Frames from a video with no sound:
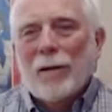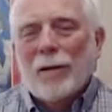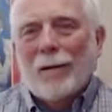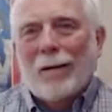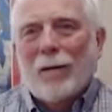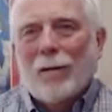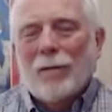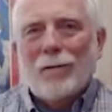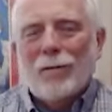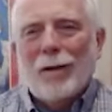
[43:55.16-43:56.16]
You know,
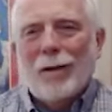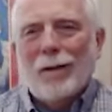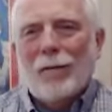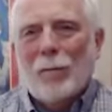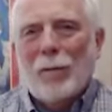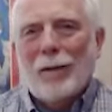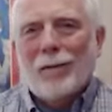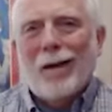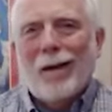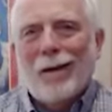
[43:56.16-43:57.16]
if you're not giving me
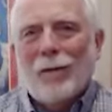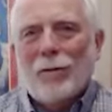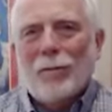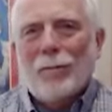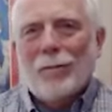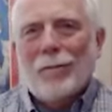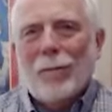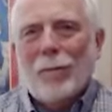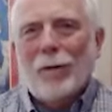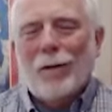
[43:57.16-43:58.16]
tithes, I'm
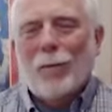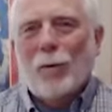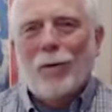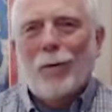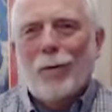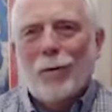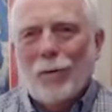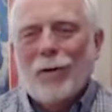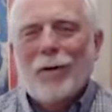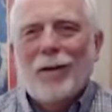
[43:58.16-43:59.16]
I'm gonna withhold.